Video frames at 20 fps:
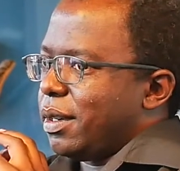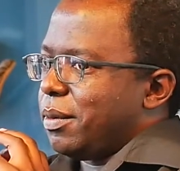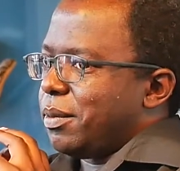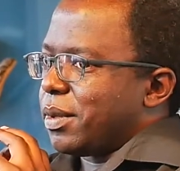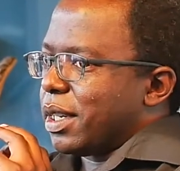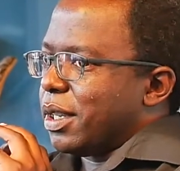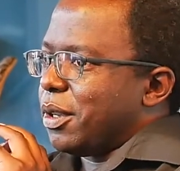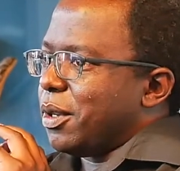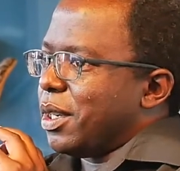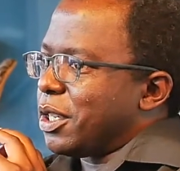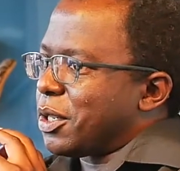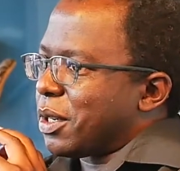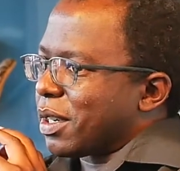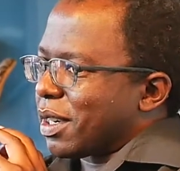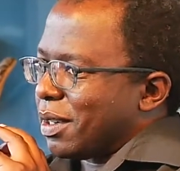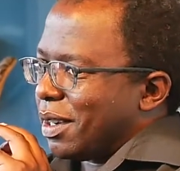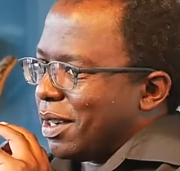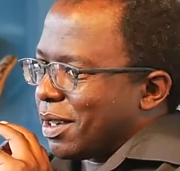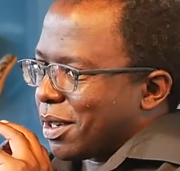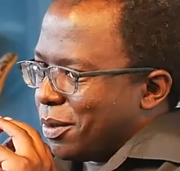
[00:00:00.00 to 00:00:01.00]

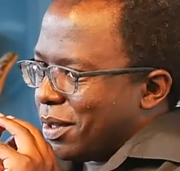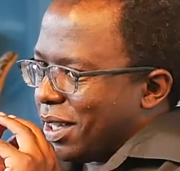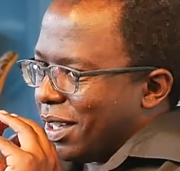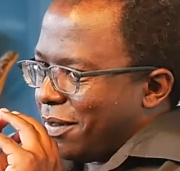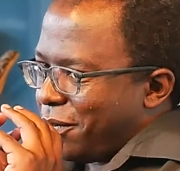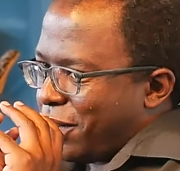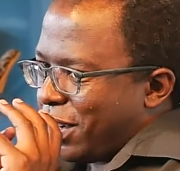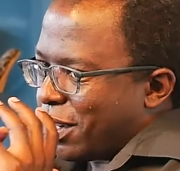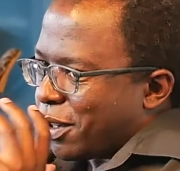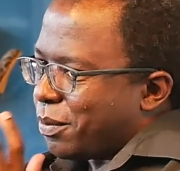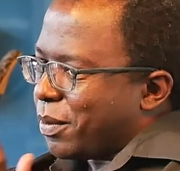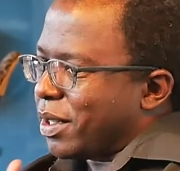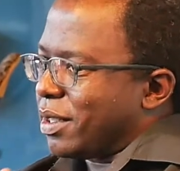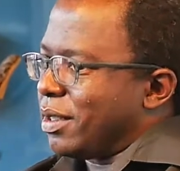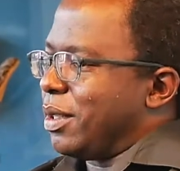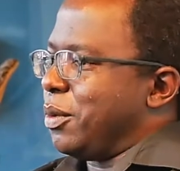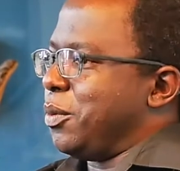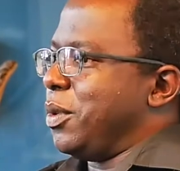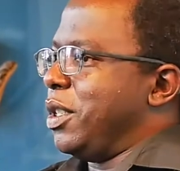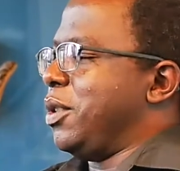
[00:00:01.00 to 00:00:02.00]
regulation around the environment